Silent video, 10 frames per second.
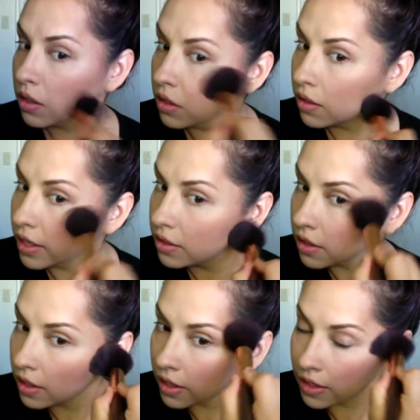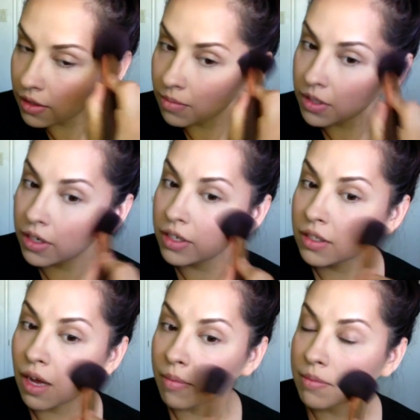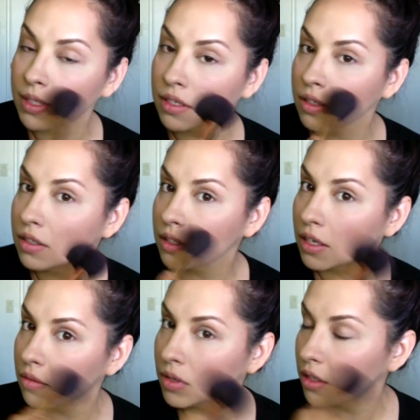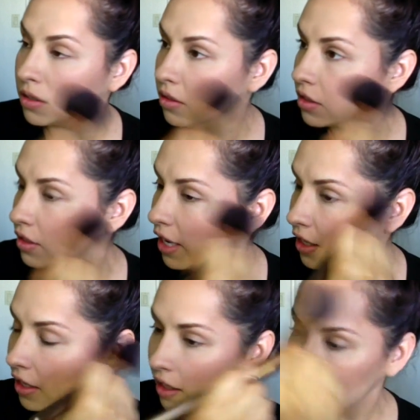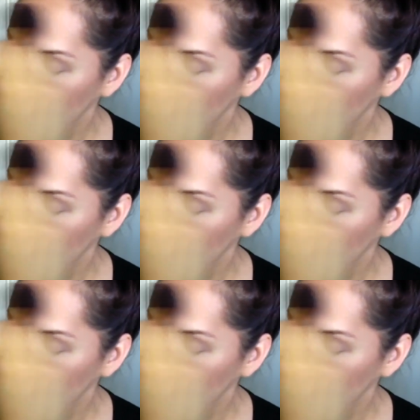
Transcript: You guys are going to get some serious compliments on your skin when you do this technique.